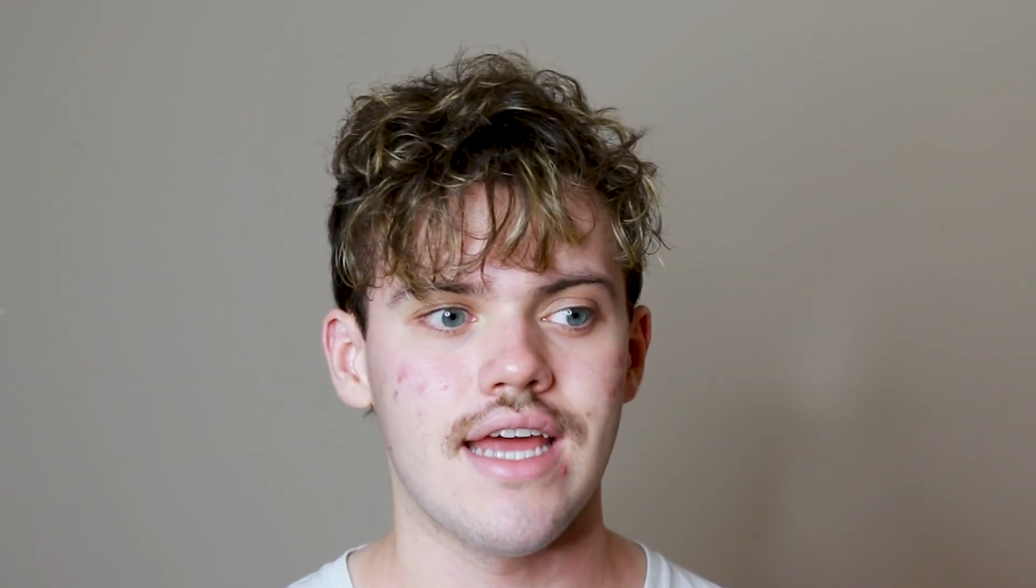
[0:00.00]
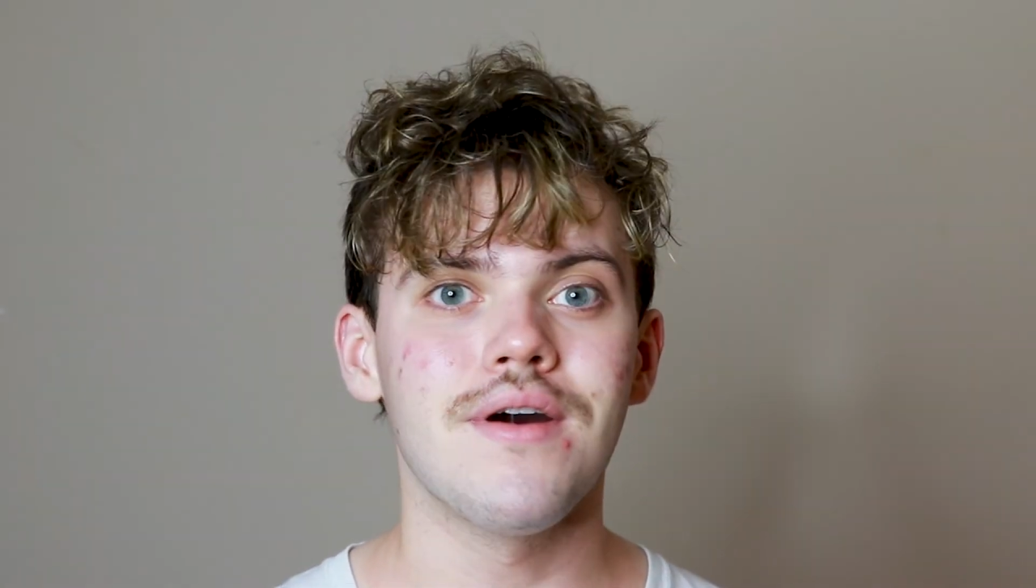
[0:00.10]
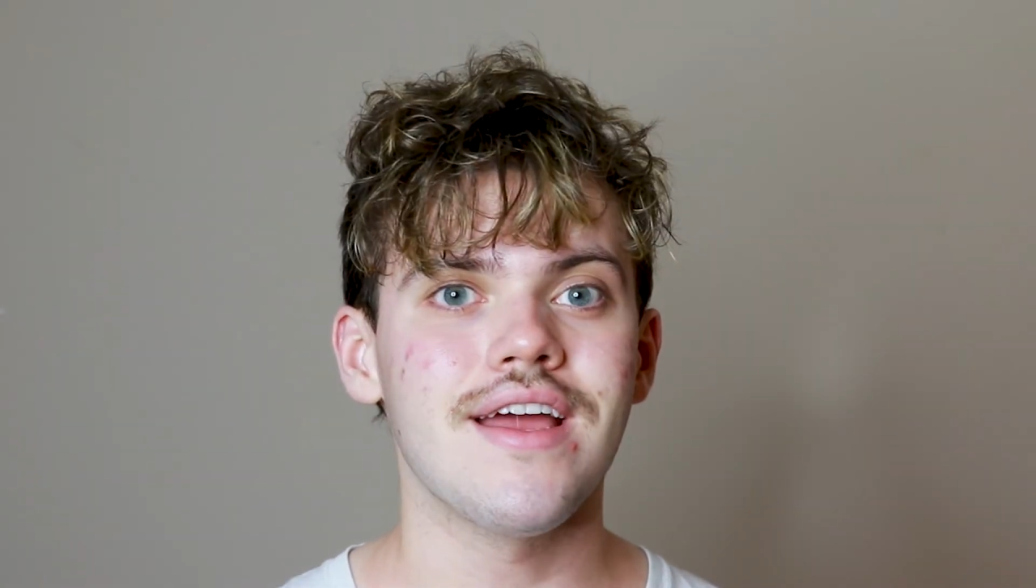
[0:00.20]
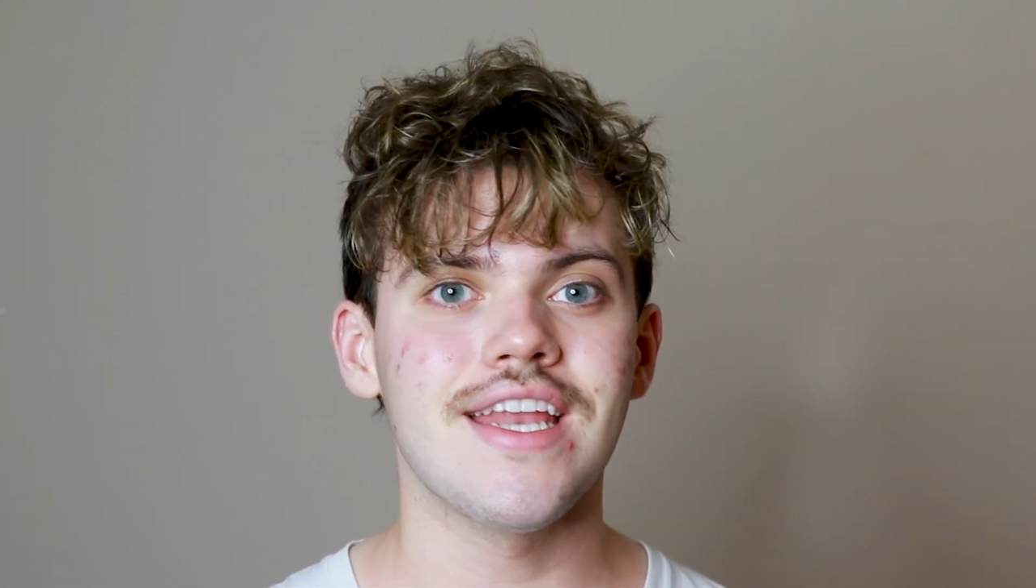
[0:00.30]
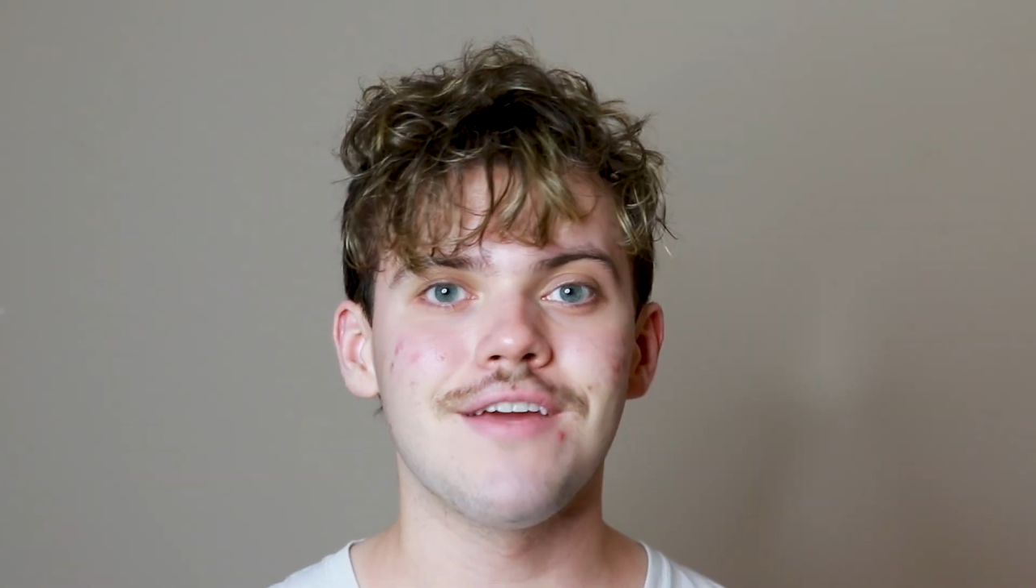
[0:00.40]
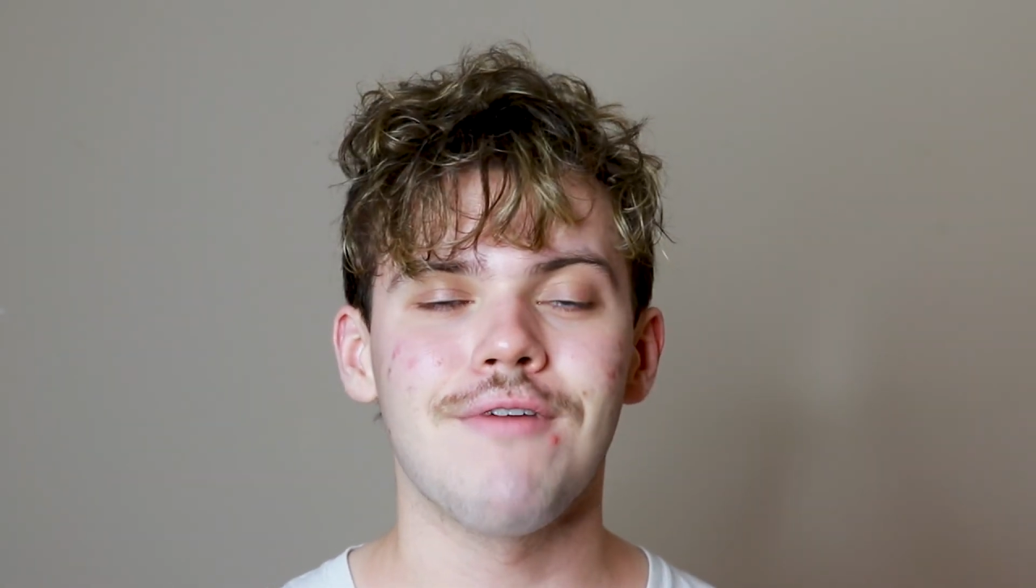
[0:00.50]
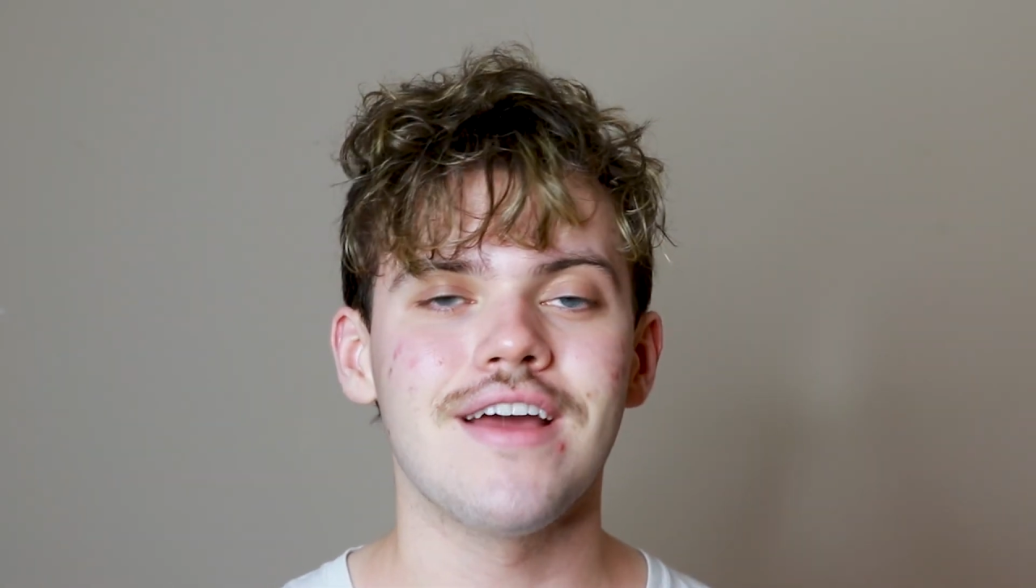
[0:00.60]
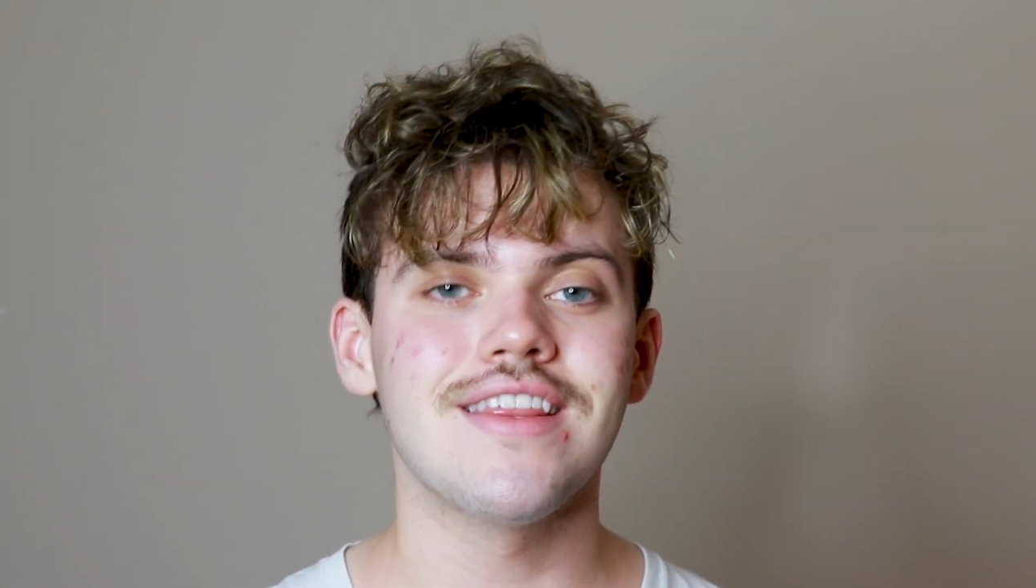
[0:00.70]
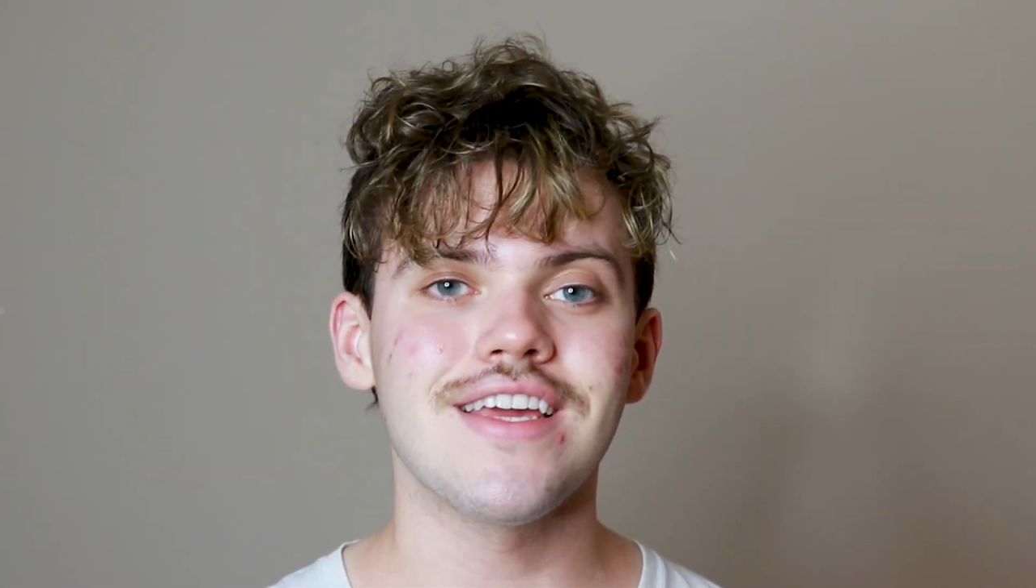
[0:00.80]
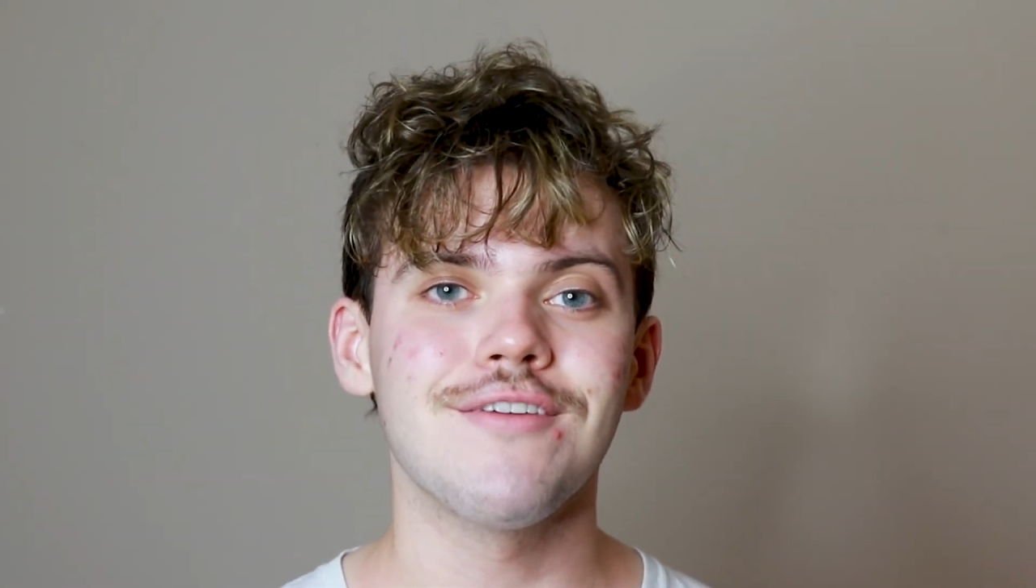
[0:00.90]
But
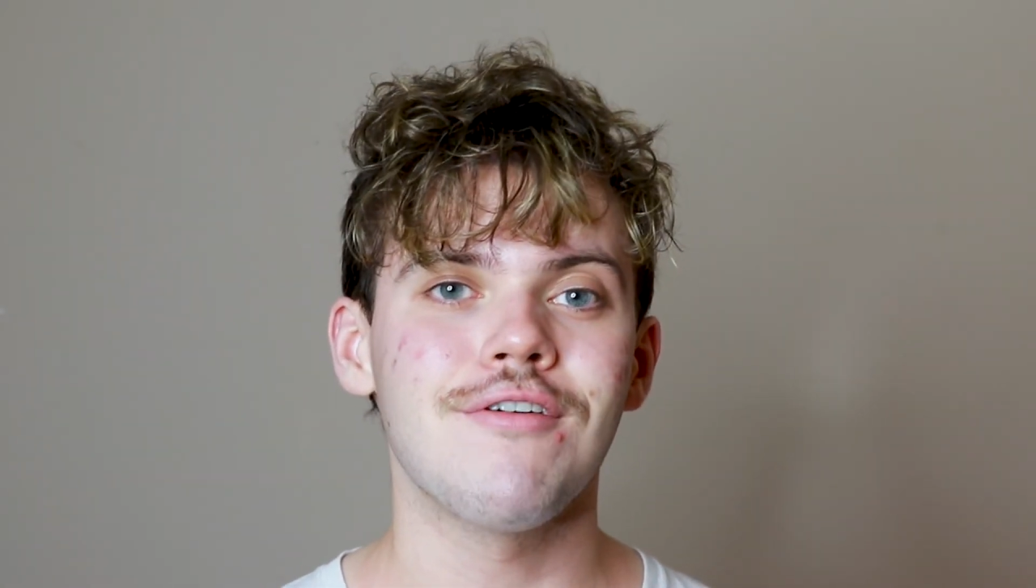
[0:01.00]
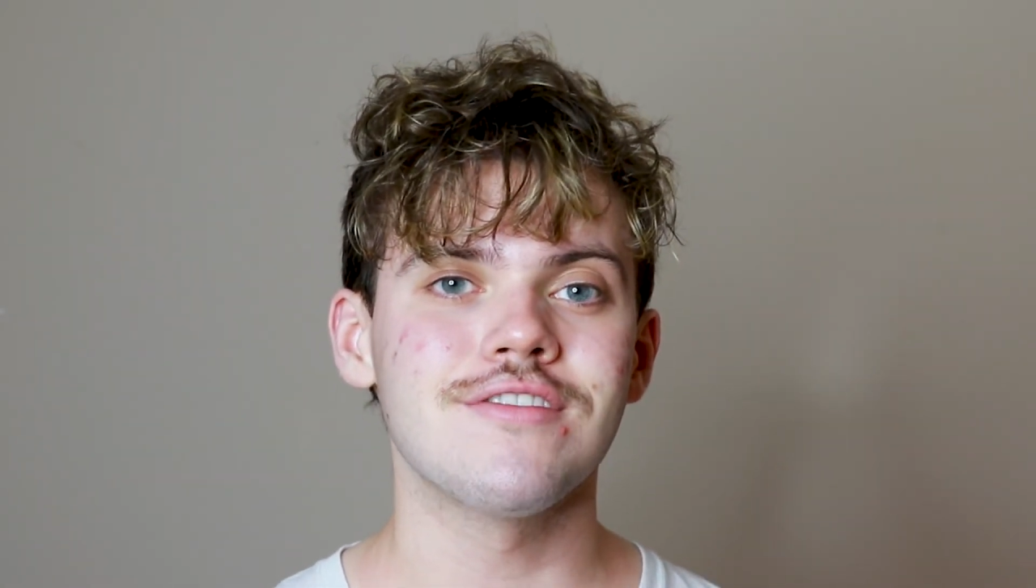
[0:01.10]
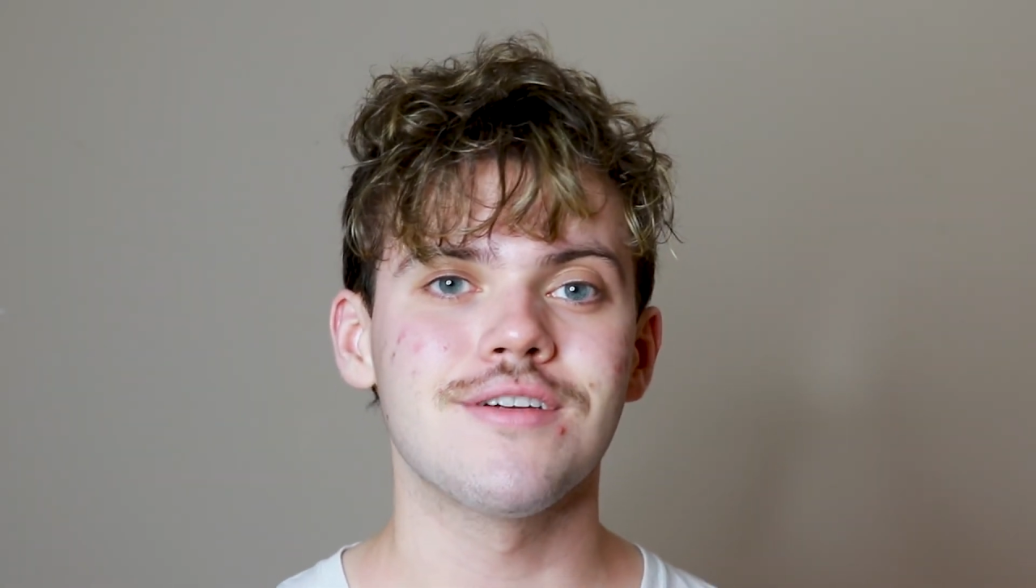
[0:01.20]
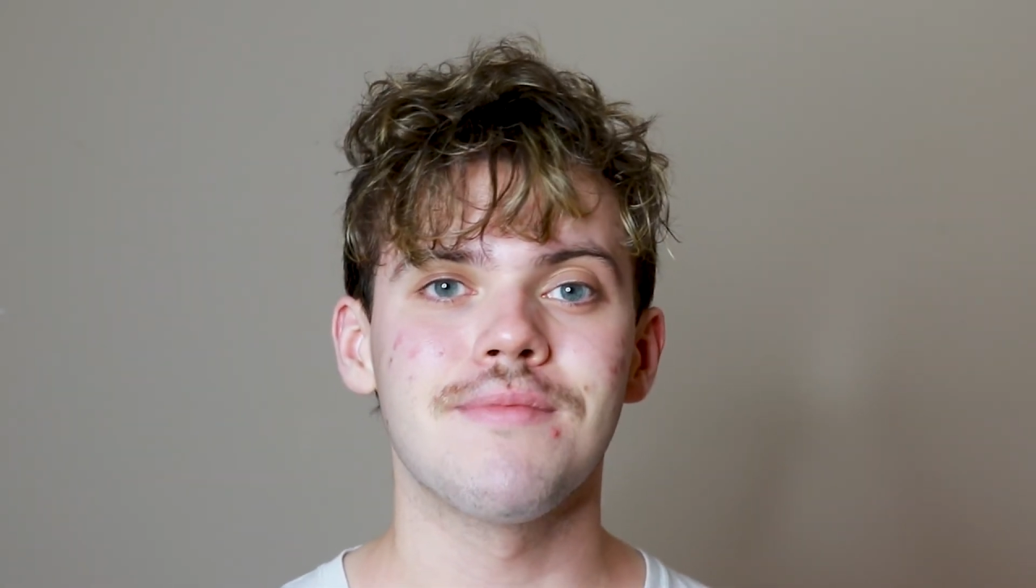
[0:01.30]
anyway, thank you all so